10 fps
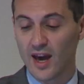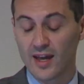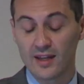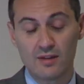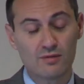
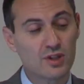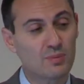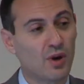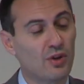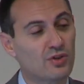And in
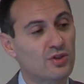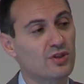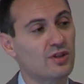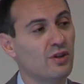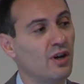
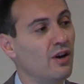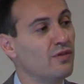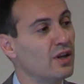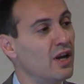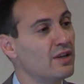response,
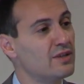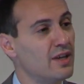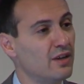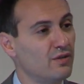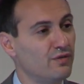over the last
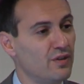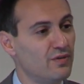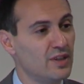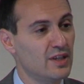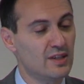10 or
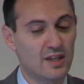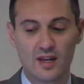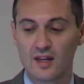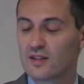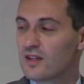15
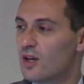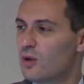years,